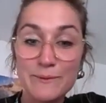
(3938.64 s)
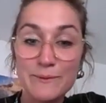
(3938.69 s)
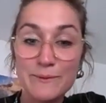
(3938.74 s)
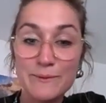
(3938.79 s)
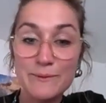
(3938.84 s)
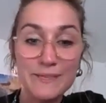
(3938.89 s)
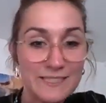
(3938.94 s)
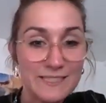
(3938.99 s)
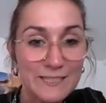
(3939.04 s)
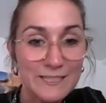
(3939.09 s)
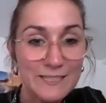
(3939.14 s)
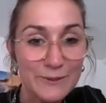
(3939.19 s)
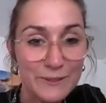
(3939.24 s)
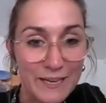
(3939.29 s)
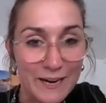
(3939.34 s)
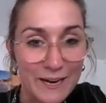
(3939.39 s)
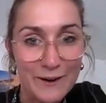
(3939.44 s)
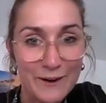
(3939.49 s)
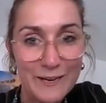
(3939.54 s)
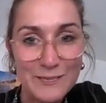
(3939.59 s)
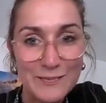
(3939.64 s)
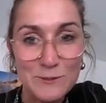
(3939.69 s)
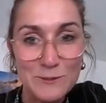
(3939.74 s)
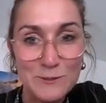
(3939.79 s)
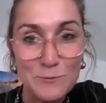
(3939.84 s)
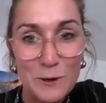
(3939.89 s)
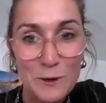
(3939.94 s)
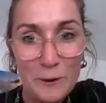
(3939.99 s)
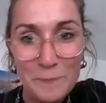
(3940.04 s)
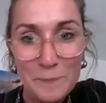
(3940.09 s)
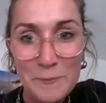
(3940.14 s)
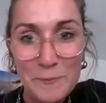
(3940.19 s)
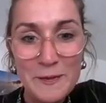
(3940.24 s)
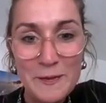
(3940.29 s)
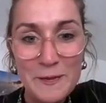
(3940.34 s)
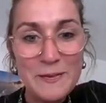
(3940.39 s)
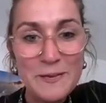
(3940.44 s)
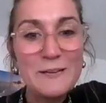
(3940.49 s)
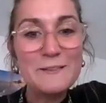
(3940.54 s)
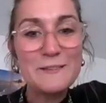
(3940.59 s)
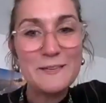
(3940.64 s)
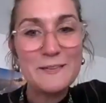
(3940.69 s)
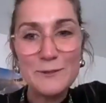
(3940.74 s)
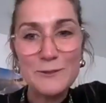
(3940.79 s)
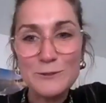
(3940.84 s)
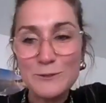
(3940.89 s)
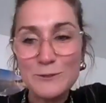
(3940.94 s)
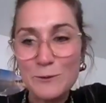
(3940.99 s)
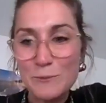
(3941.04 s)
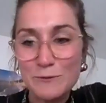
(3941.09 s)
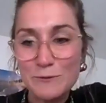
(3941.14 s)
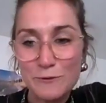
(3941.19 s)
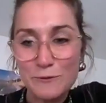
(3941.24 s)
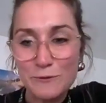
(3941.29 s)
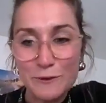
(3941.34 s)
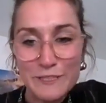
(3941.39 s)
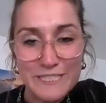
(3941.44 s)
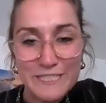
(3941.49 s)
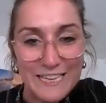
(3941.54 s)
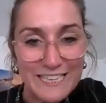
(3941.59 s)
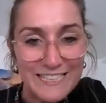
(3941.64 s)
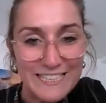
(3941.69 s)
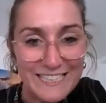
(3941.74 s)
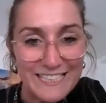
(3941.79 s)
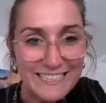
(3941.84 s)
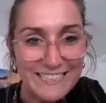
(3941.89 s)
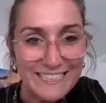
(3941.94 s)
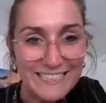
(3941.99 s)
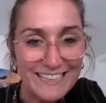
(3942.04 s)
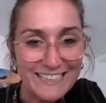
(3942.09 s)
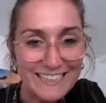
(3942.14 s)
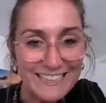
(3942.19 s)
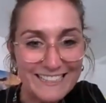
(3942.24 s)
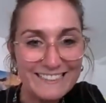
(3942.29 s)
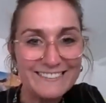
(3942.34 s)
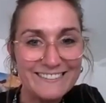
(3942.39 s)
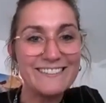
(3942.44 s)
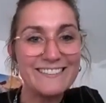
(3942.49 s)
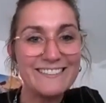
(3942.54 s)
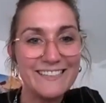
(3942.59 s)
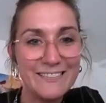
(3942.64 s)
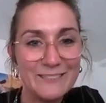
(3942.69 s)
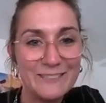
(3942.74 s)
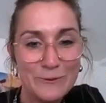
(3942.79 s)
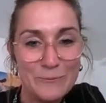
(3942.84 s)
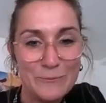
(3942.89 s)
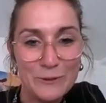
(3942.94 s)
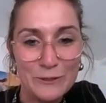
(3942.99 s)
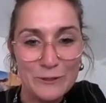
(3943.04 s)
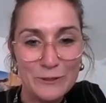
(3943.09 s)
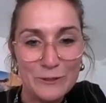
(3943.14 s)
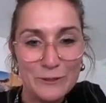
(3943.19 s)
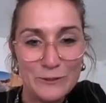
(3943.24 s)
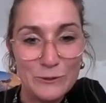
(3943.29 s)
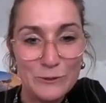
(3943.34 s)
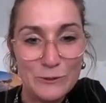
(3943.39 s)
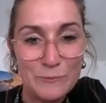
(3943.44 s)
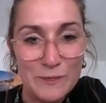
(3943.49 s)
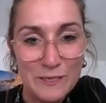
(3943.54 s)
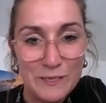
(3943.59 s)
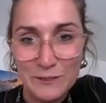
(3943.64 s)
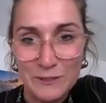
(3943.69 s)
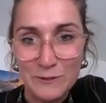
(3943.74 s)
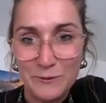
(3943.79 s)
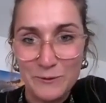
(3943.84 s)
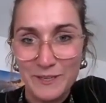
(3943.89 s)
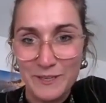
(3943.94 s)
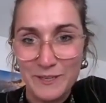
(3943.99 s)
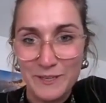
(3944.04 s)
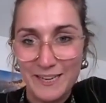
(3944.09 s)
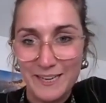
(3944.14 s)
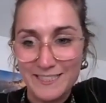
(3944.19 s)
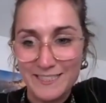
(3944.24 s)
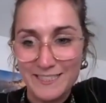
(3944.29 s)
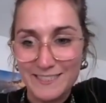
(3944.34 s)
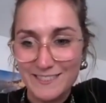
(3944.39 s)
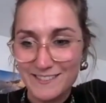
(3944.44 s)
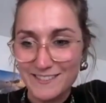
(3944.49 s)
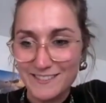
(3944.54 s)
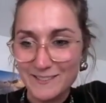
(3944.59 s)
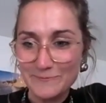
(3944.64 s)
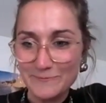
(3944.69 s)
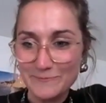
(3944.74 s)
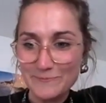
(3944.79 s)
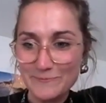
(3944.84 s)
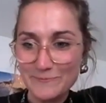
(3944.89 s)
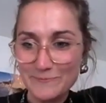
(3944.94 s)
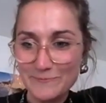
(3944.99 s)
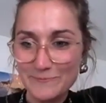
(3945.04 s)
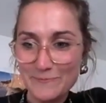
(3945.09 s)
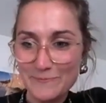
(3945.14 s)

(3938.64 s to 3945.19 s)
and maybe see you there as well. Thank you so much for attending, and thanks so much to the speakers and the organizers.